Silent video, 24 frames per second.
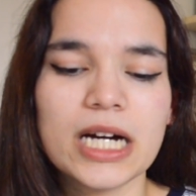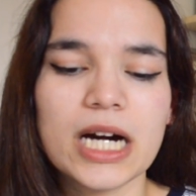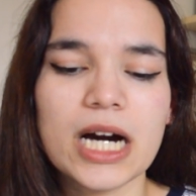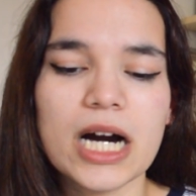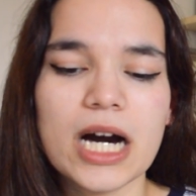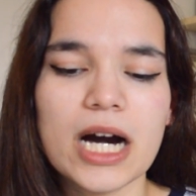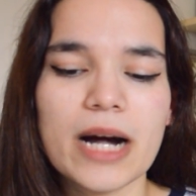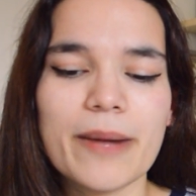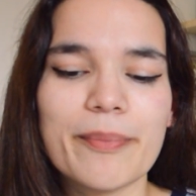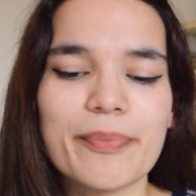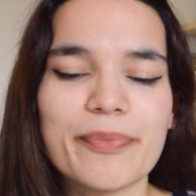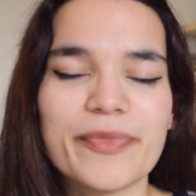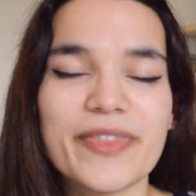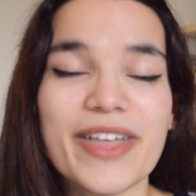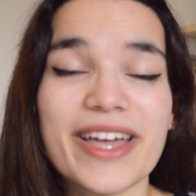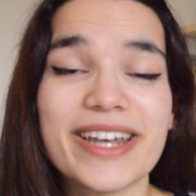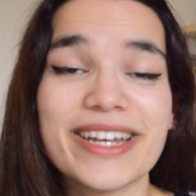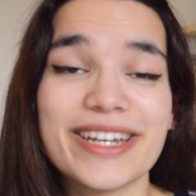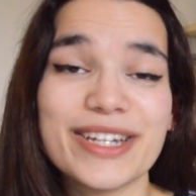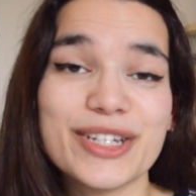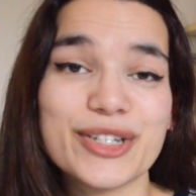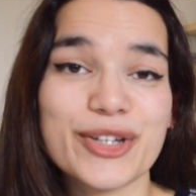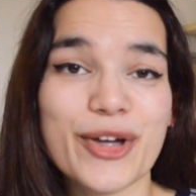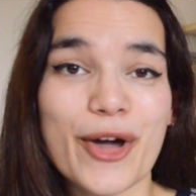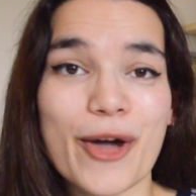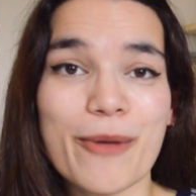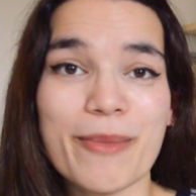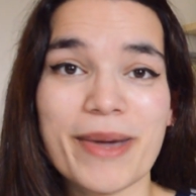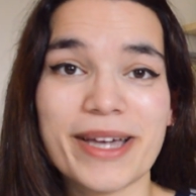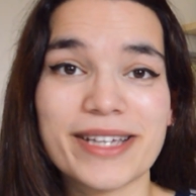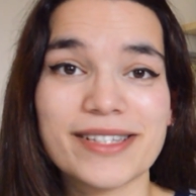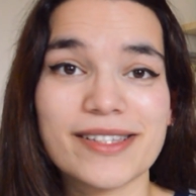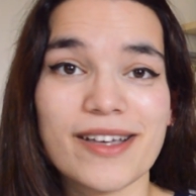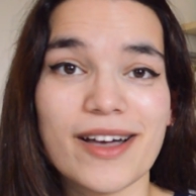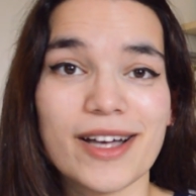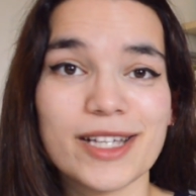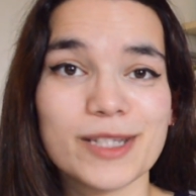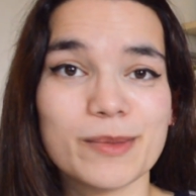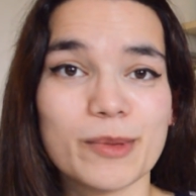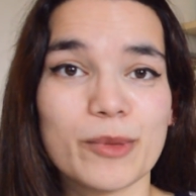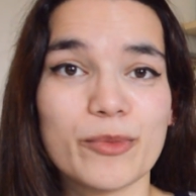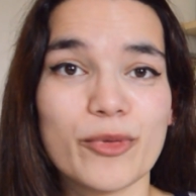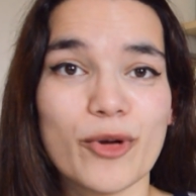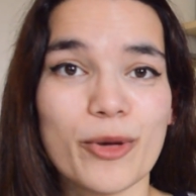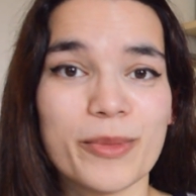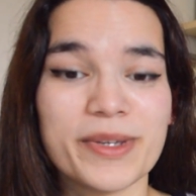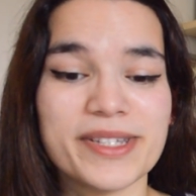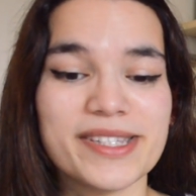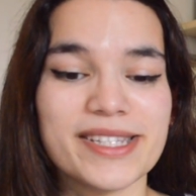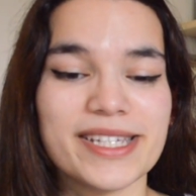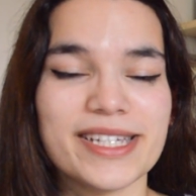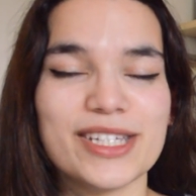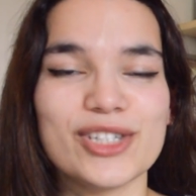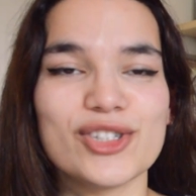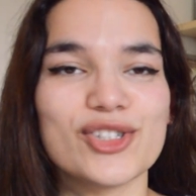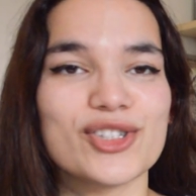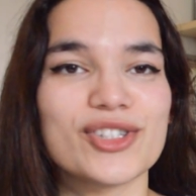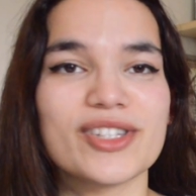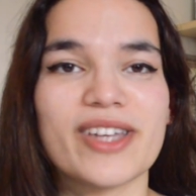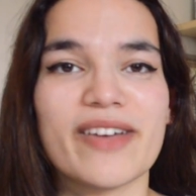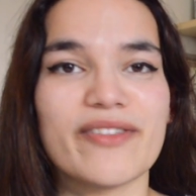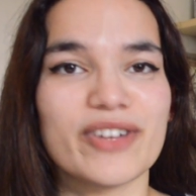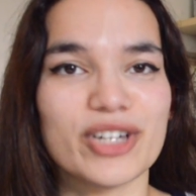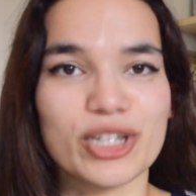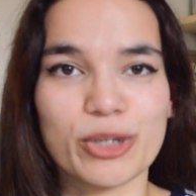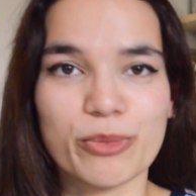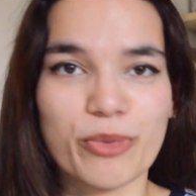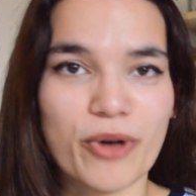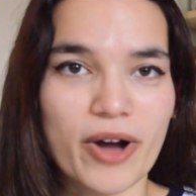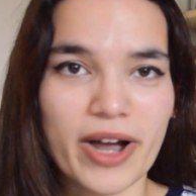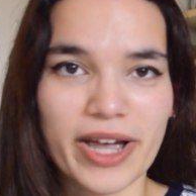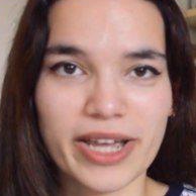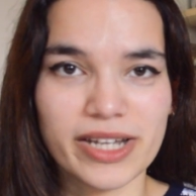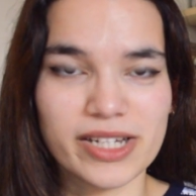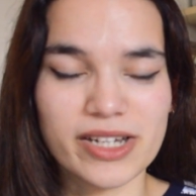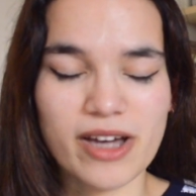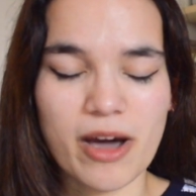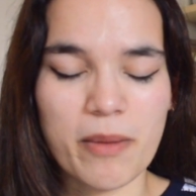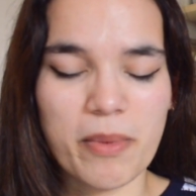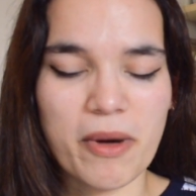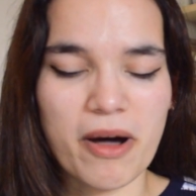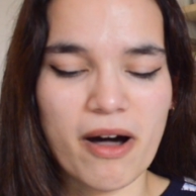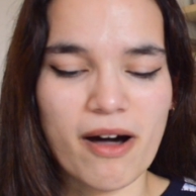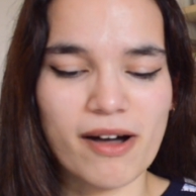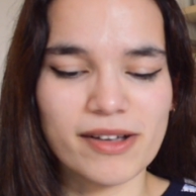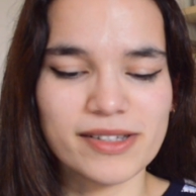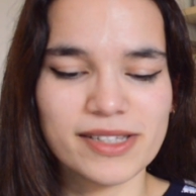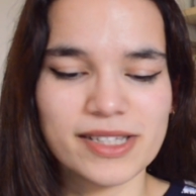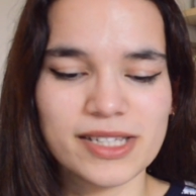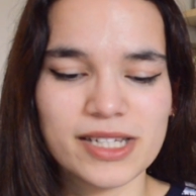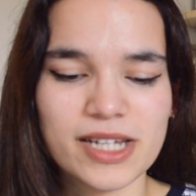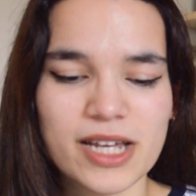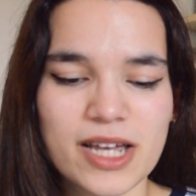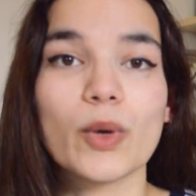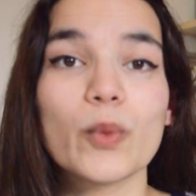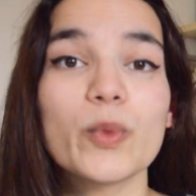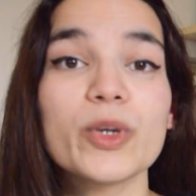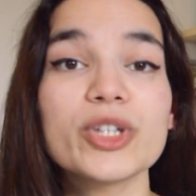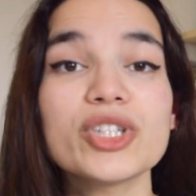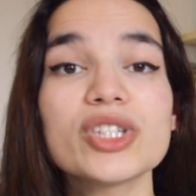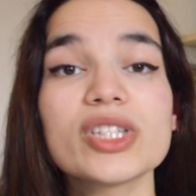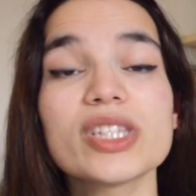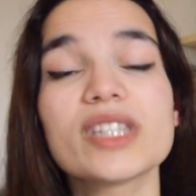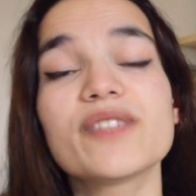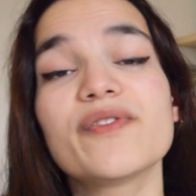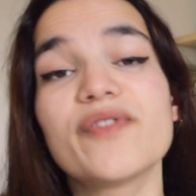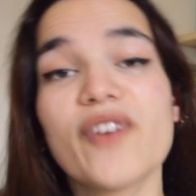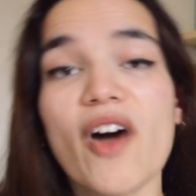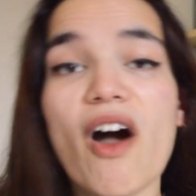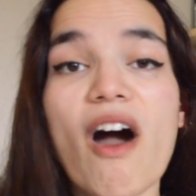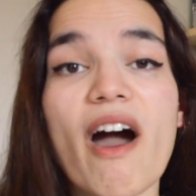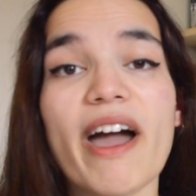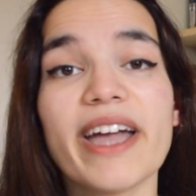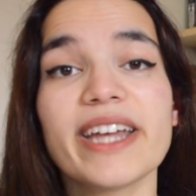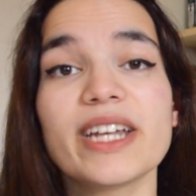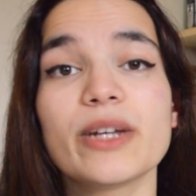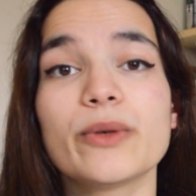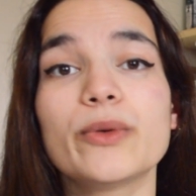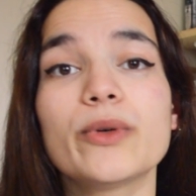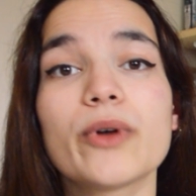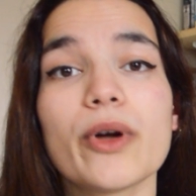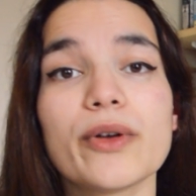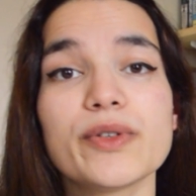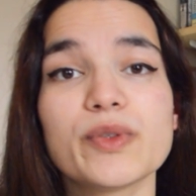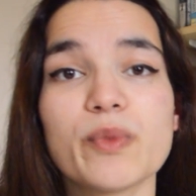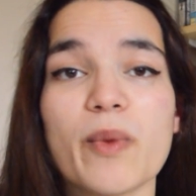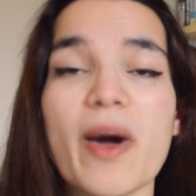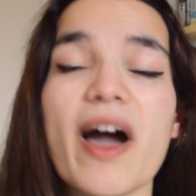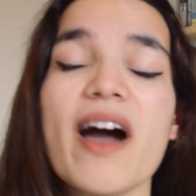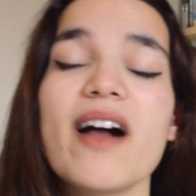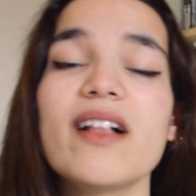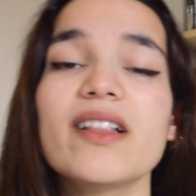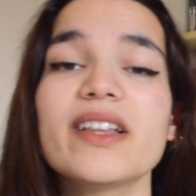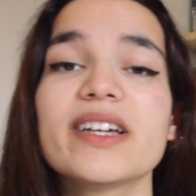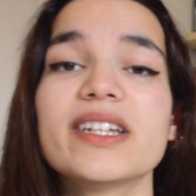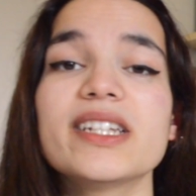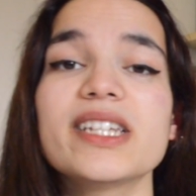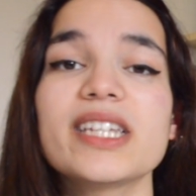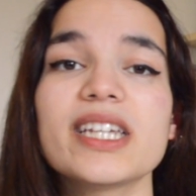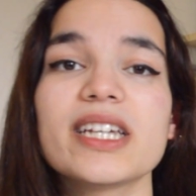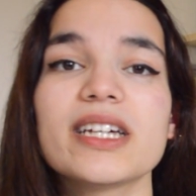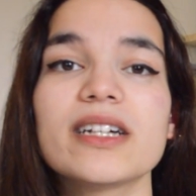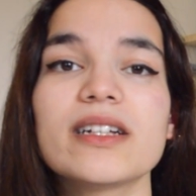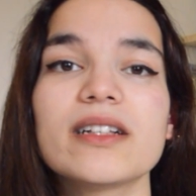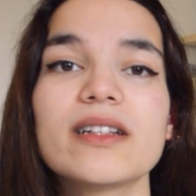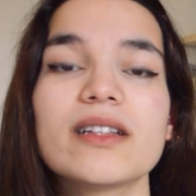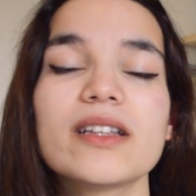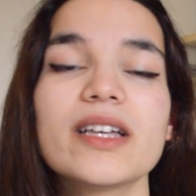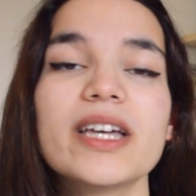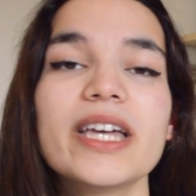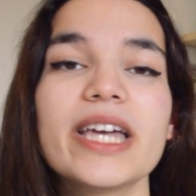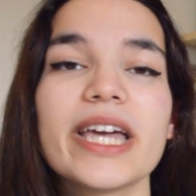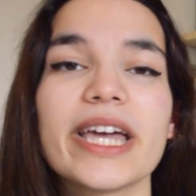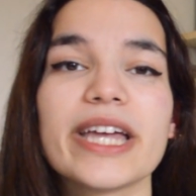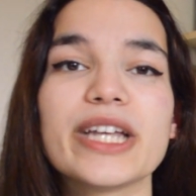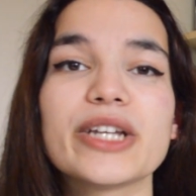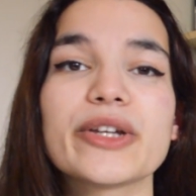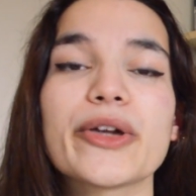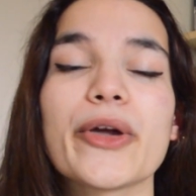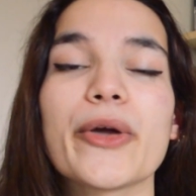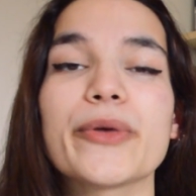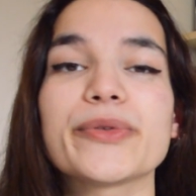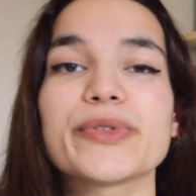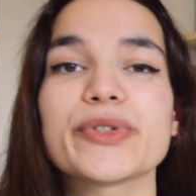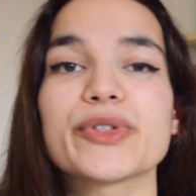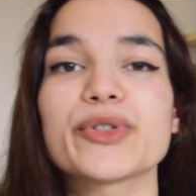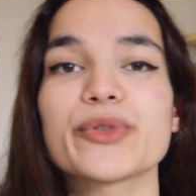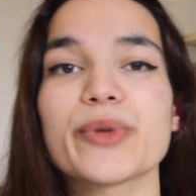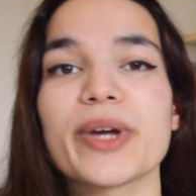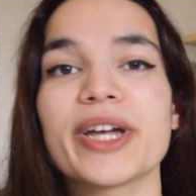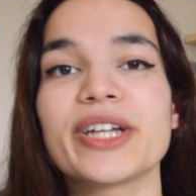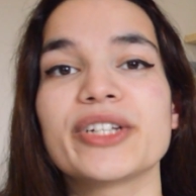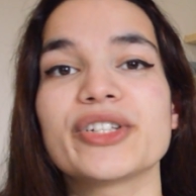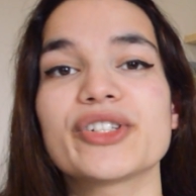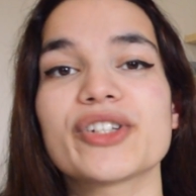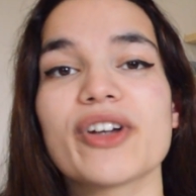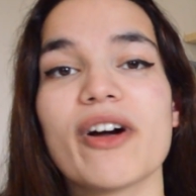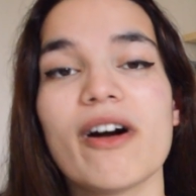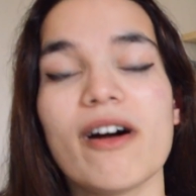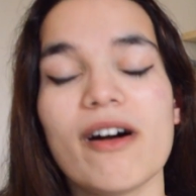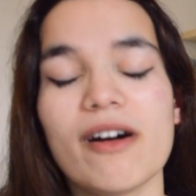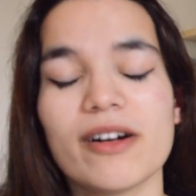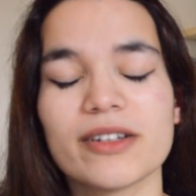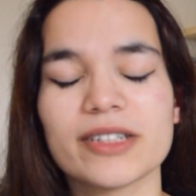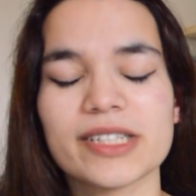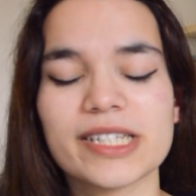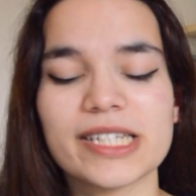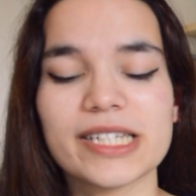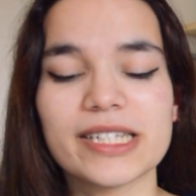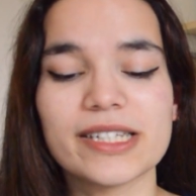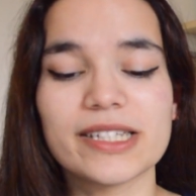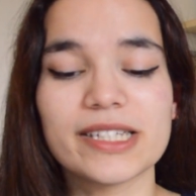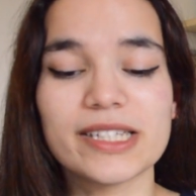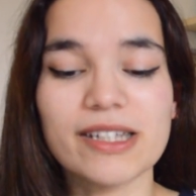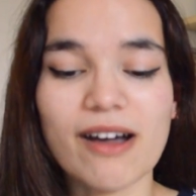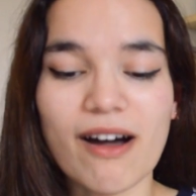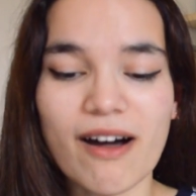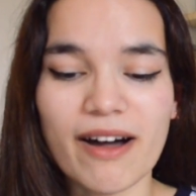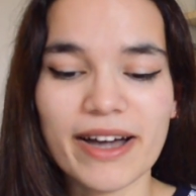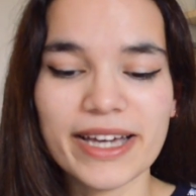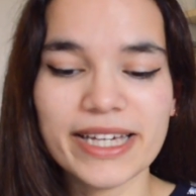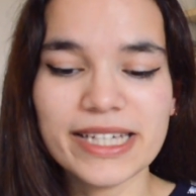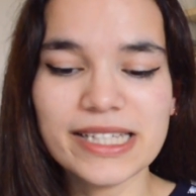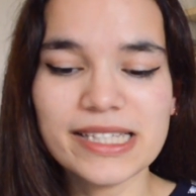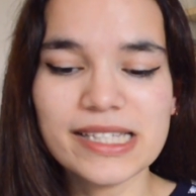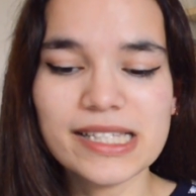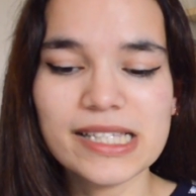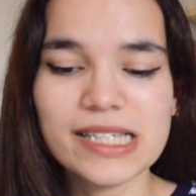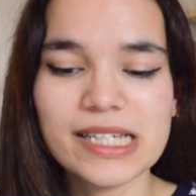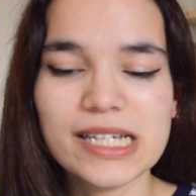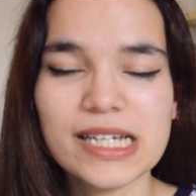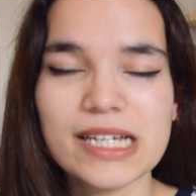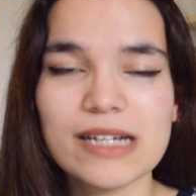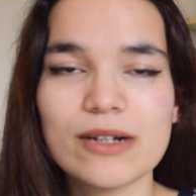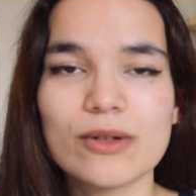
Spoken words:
Then Indigo makes her husband promise that he's just never going to pry into her past, which is fine. It all goes well until Indigo's estranged aunt dies.